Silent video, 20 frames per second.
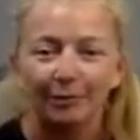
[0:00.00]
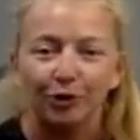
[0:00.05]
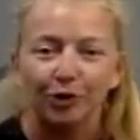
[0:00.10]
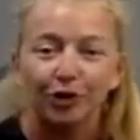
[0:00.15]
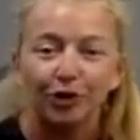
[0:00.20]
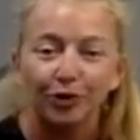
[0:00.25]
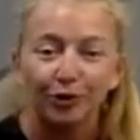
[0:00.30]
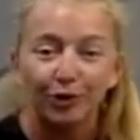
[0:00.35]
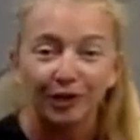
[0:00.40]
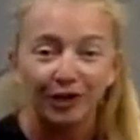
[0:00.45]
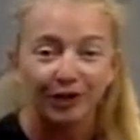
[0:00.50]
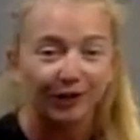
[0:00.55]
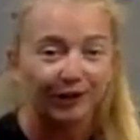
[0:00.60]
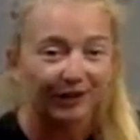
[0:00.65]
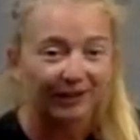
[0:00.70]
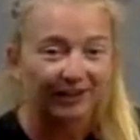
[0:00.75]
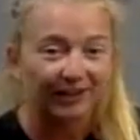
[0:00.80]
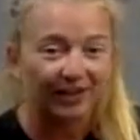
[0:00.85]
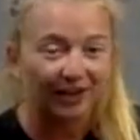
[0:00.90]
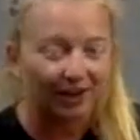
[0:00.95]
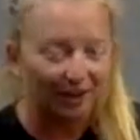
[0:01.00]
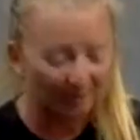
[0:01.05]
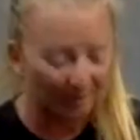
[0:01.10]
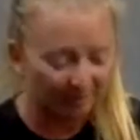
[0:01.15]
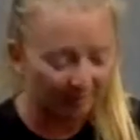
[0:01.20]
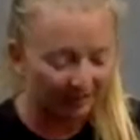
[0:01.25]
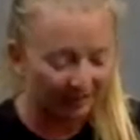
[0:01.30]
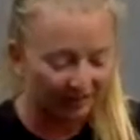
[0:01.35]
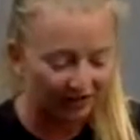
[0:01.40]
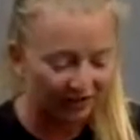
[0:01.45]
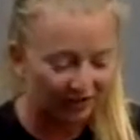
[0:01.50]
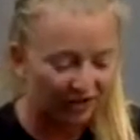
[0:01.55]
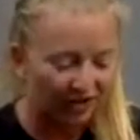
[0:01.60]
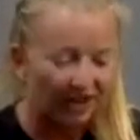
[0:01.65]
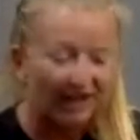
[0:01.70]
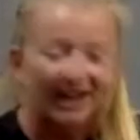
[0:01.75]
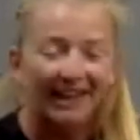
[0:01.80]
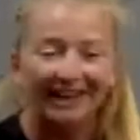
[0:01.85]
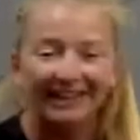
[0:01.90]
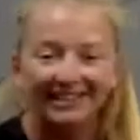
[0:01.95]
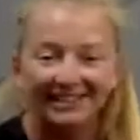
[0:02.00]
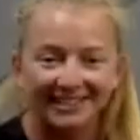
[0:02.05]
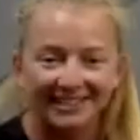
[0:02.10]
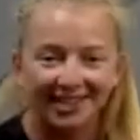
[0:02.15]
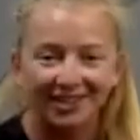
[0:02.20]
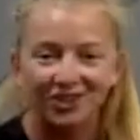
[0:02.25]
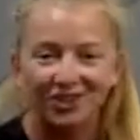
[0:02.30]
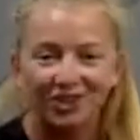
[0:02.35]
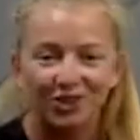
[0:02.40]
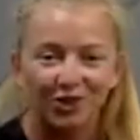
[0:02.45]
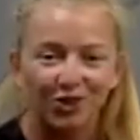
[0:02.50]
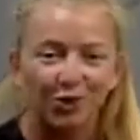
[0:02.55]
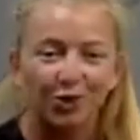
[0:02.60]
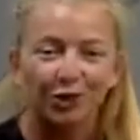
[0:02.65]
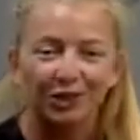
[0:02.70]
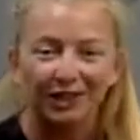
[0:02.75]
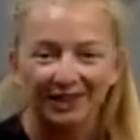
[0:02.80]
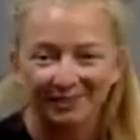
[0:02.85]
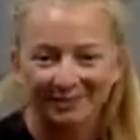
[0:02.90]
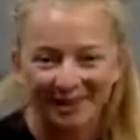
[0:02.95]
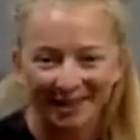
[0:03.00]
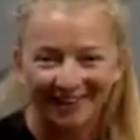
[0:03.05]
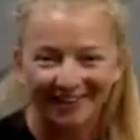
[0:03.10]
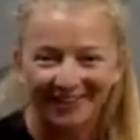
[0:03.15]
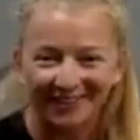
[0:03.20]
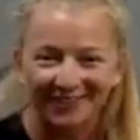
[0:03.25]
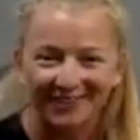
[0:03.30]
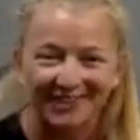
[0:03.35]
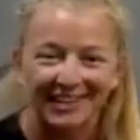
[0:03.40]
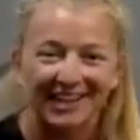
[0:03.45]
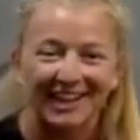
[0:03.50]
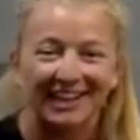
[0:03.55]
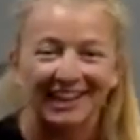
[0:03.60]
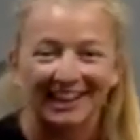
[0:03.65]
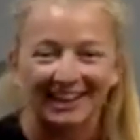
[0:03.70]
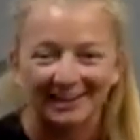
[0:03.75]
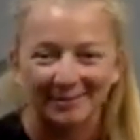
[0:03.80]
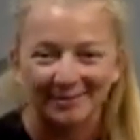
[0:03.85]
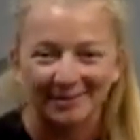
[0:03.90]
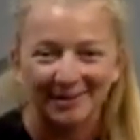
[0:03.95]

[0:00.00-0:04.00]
Look what you can accomplish in such a short amount of time.